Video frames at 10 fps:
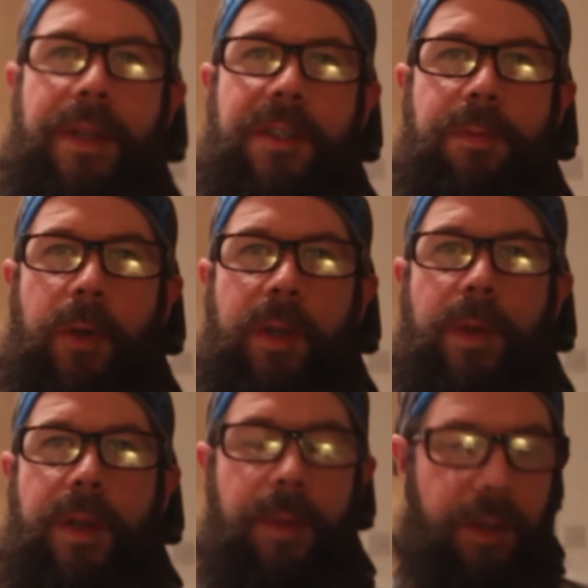bit disappointed
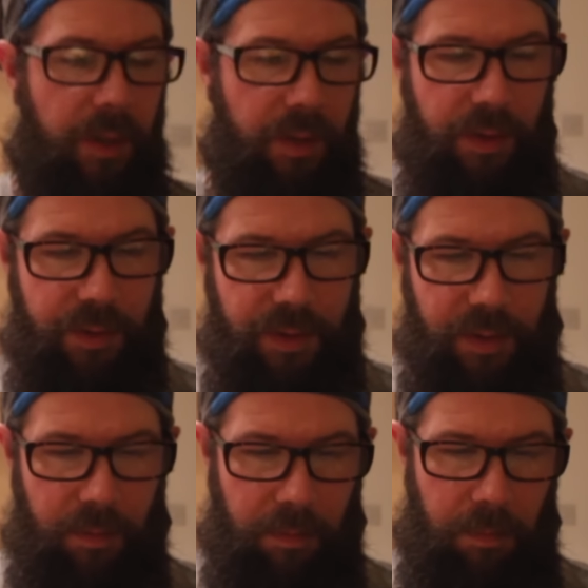with it
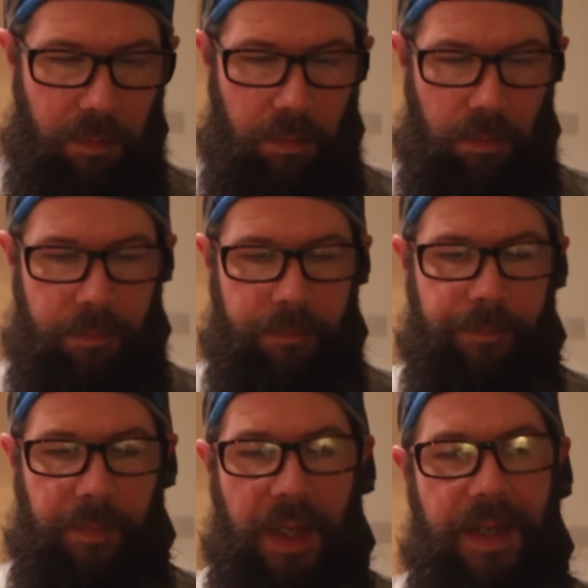because
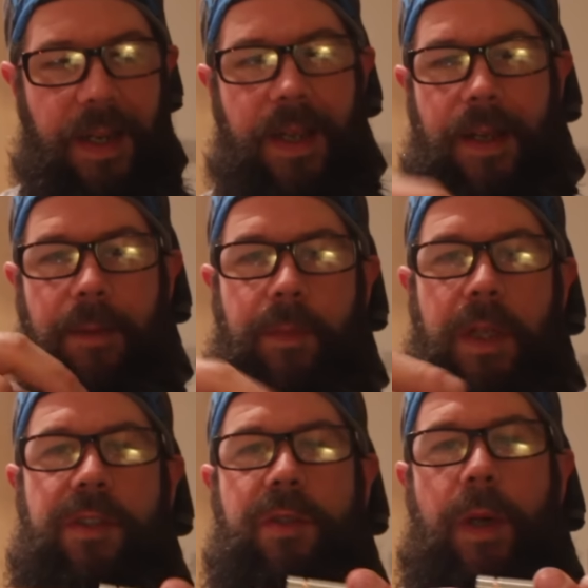in here,
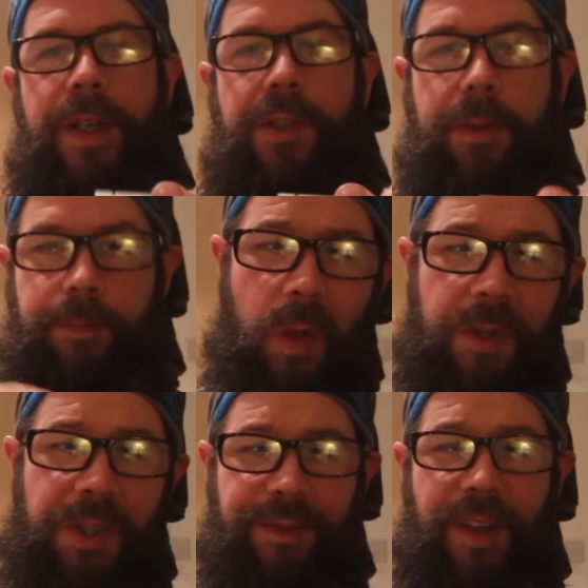in the Switch, which is